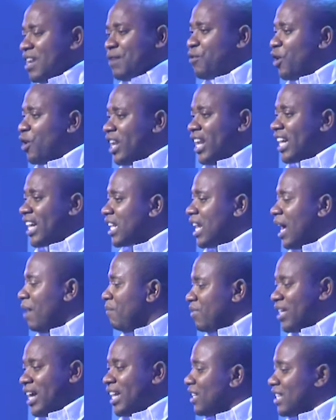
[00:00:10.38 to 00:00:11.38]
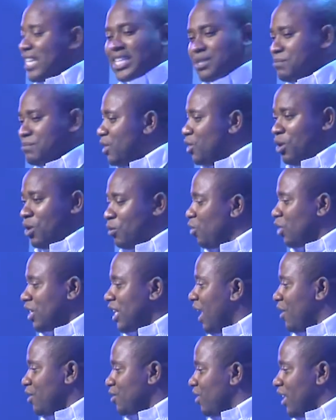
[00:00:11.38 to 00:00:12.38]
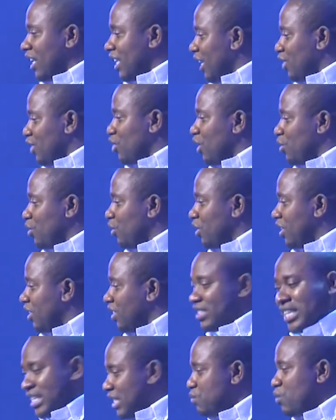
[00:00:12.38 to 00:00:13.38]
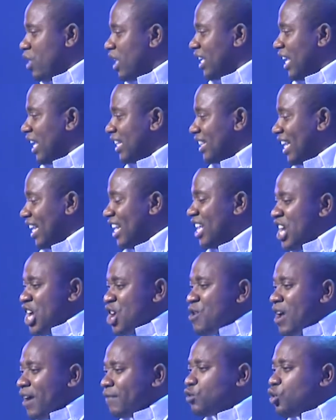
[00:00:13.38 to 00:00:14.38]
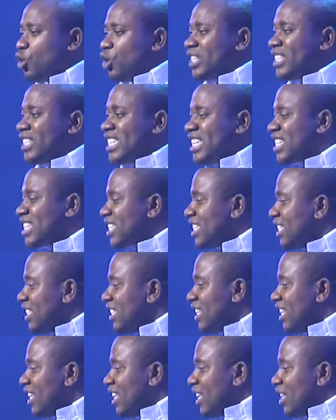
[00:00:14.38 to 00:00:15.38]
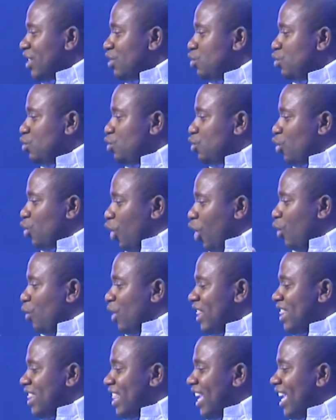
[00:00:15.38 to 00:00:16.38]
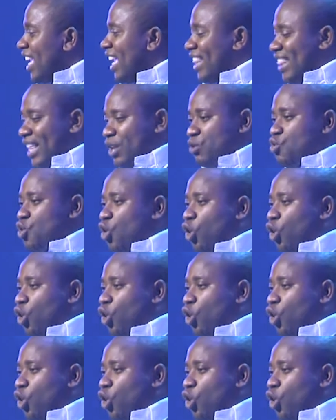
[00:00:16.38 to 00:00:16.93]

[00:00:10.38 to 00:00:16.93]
if you're in a club, that doesn't mean your good car is going to get you a good girl. It doesn't work like that. You have to audition. You go in there and then you